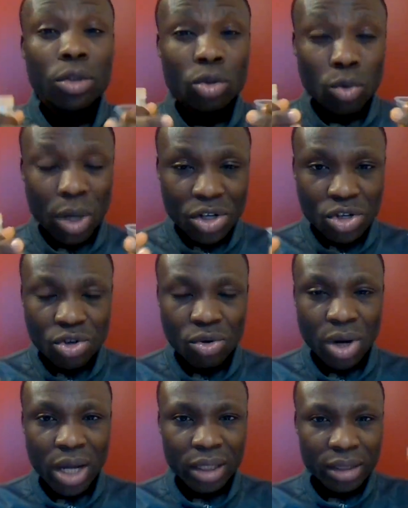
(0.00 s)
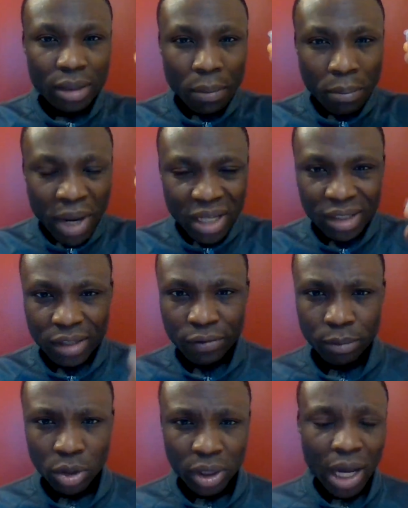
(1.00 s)
to attract massive
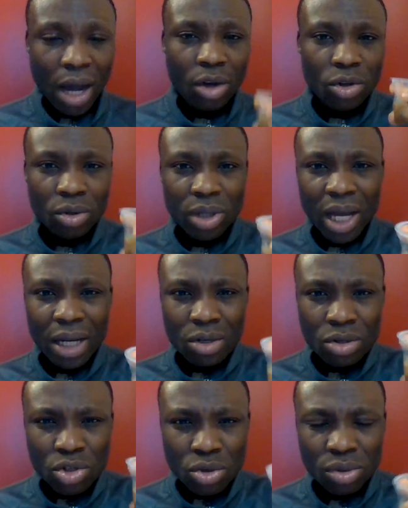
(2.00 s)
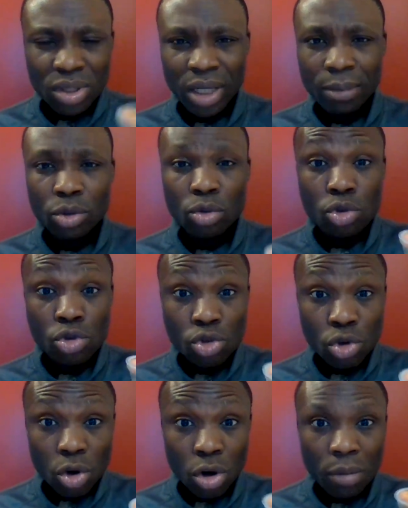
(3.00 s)
money. How you can use them to
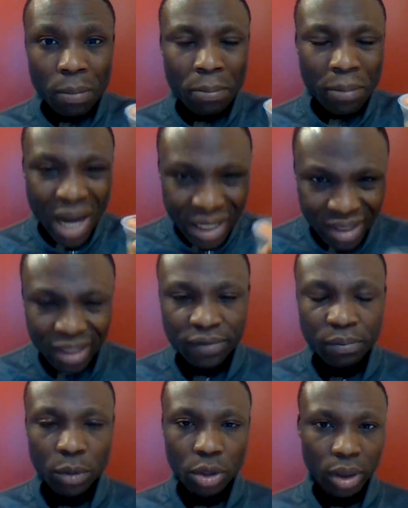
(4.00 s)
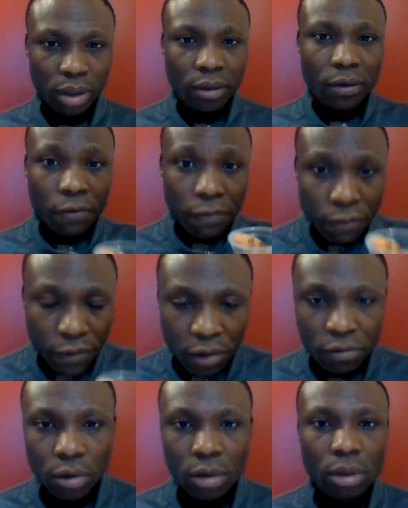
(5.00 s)
draw massive money,
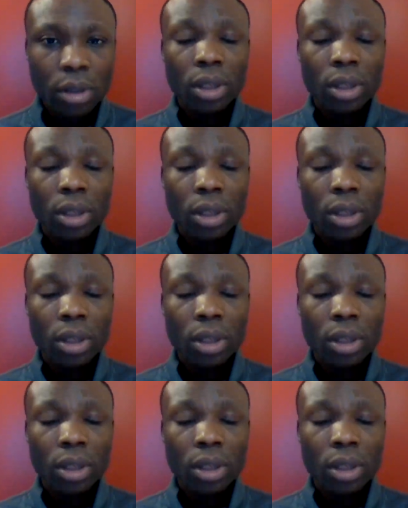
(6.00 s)
favor,